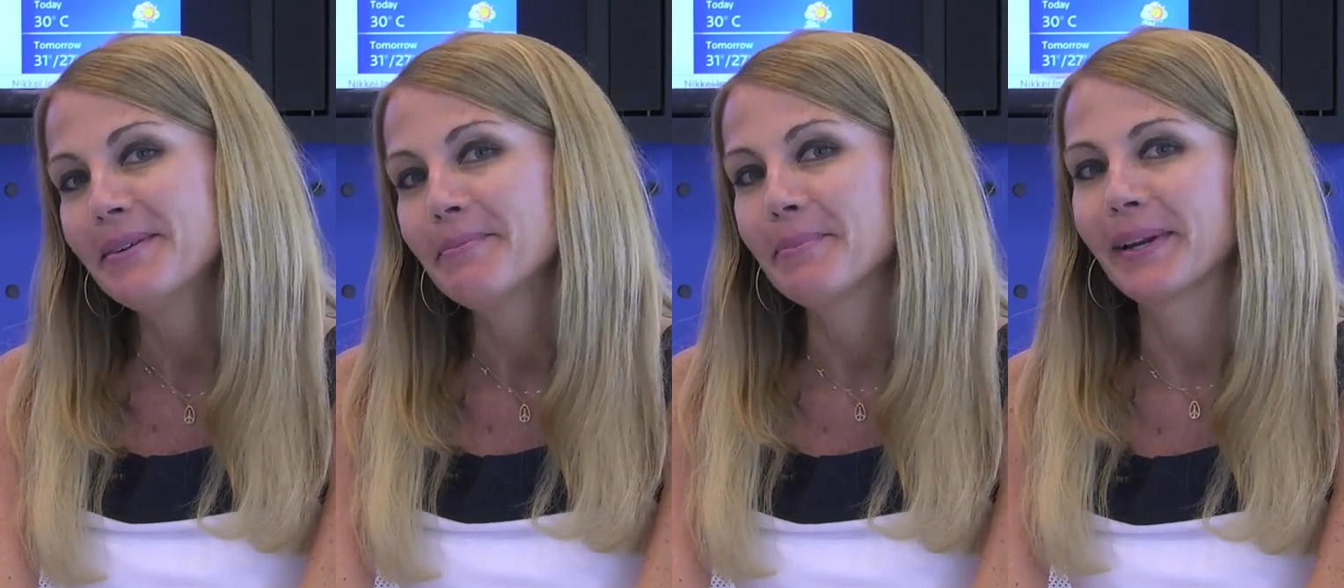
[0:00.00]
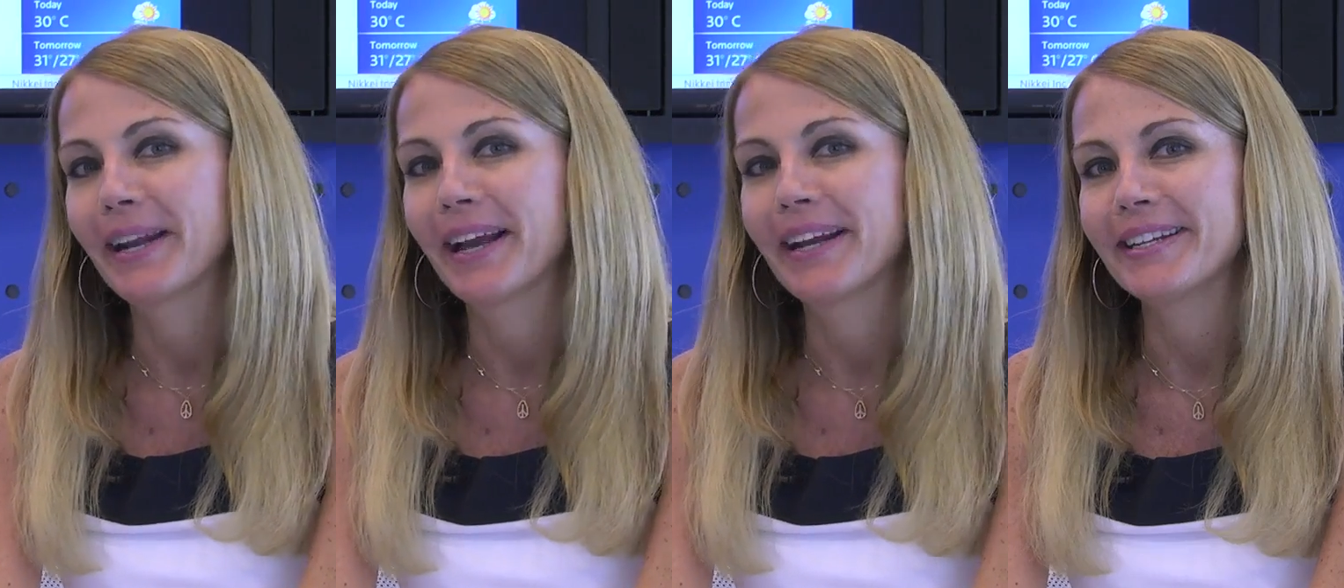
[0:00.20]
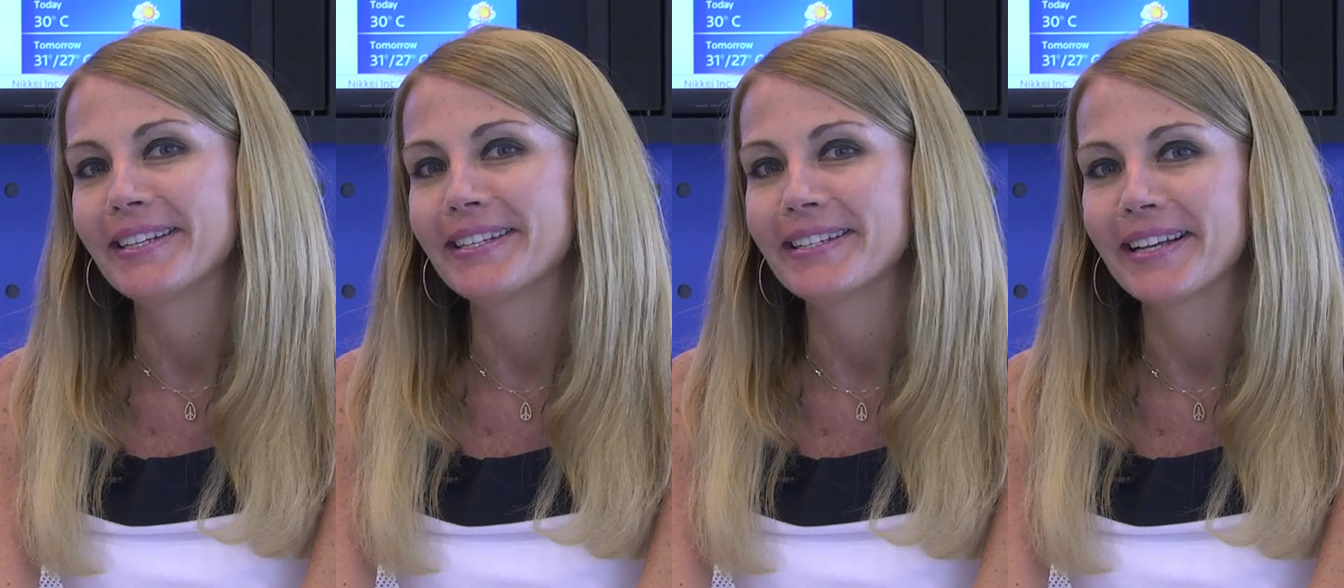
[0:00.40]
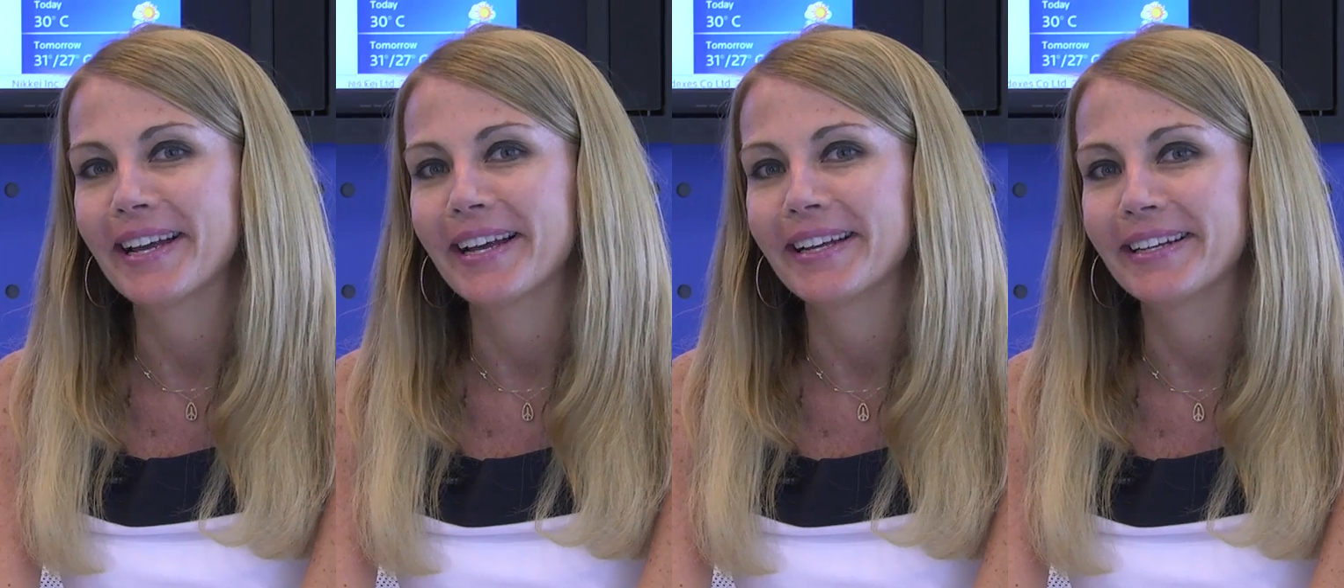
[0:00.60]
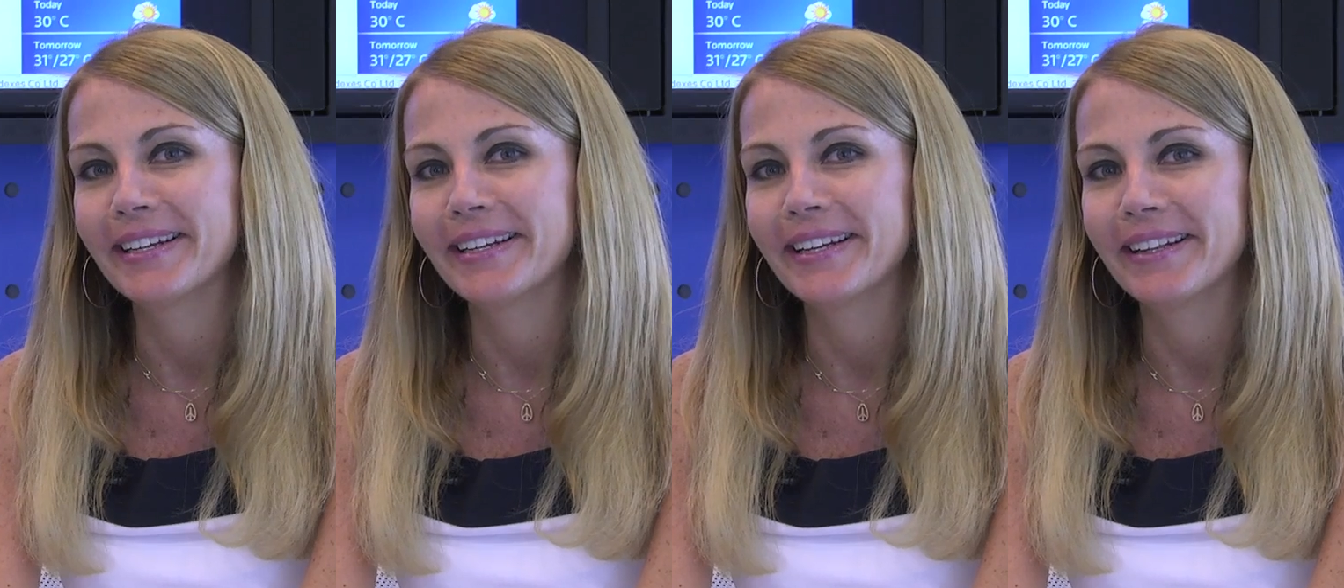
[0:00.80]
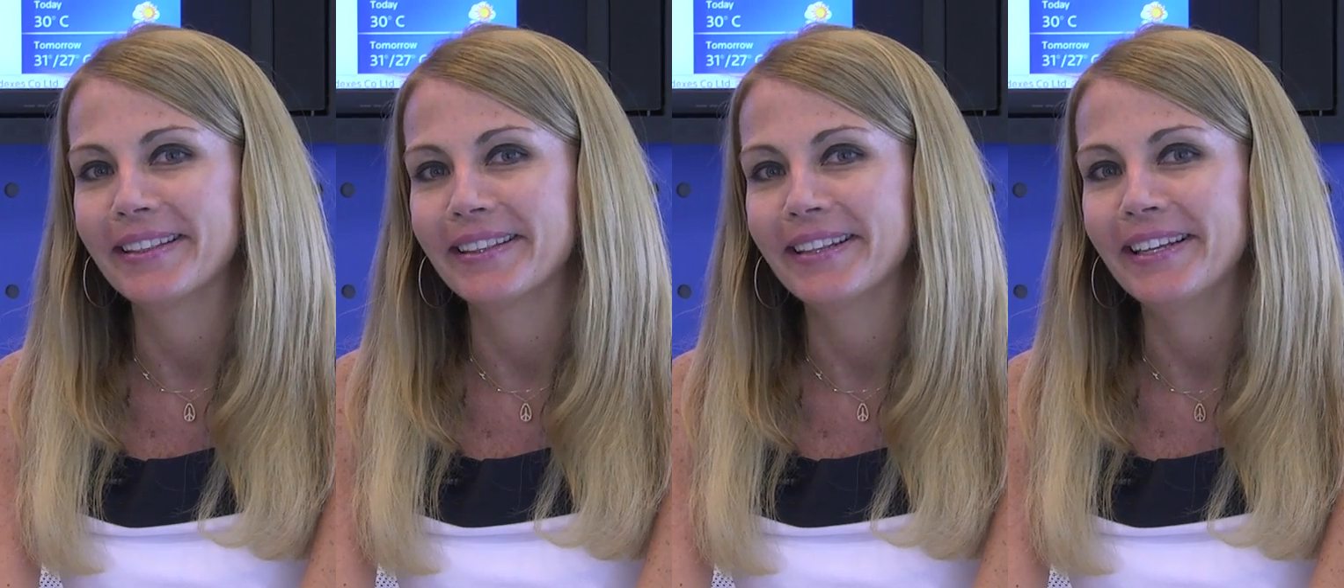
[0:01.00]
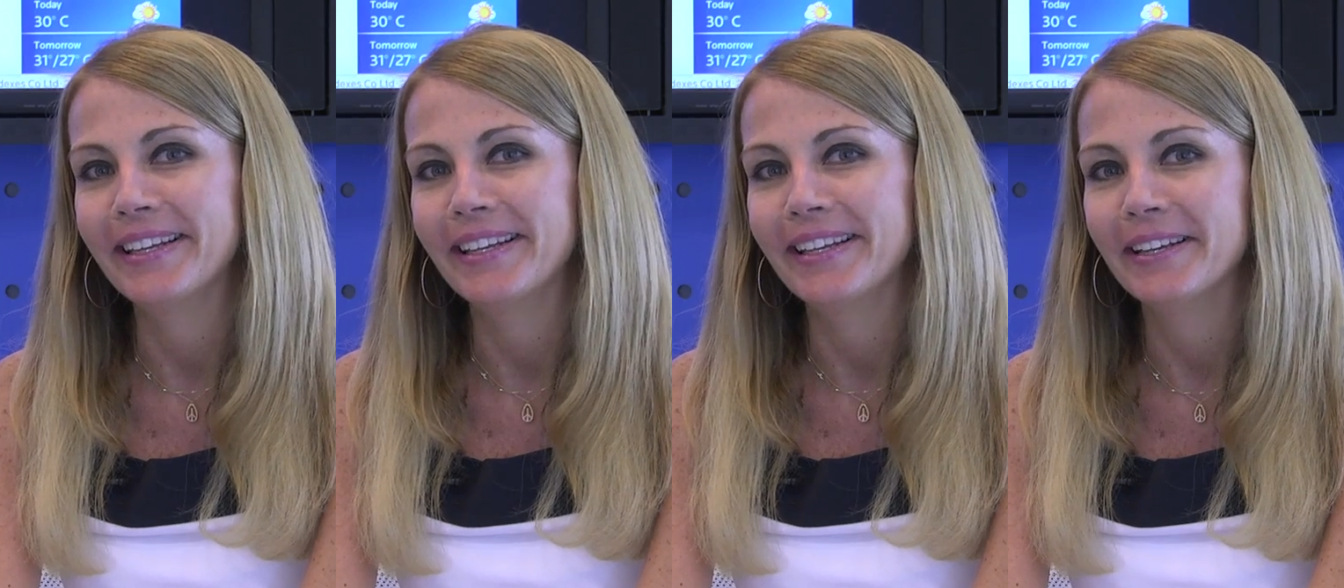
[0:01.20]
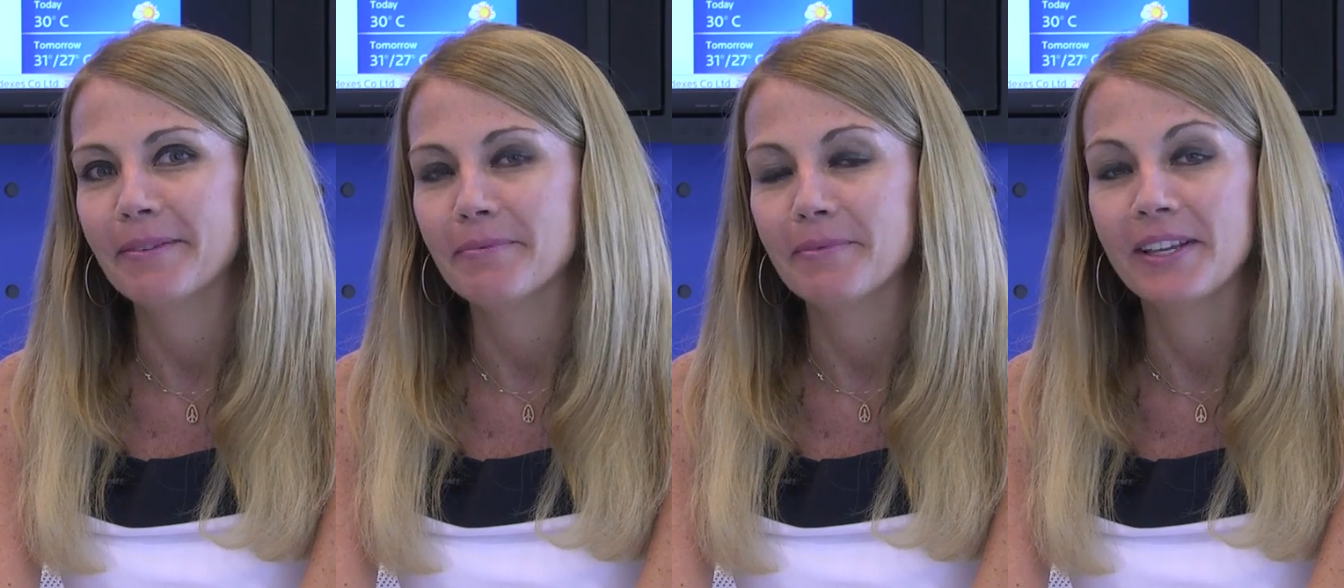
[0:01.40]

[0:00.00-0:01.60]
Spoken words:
but I decided at the